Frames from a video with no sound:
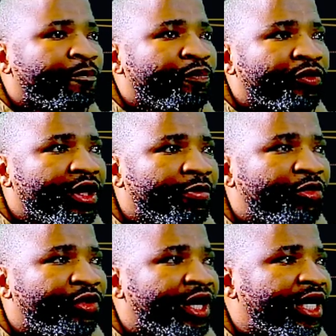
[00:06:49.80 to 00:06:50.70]
the
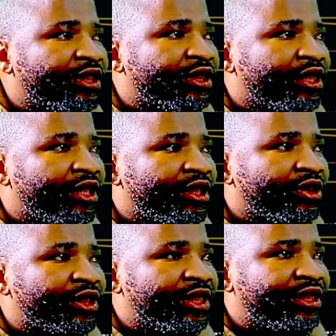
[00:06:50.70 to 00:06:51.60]
price,
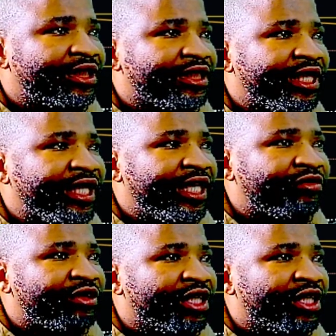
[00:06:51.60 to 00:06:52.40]
okay, this level,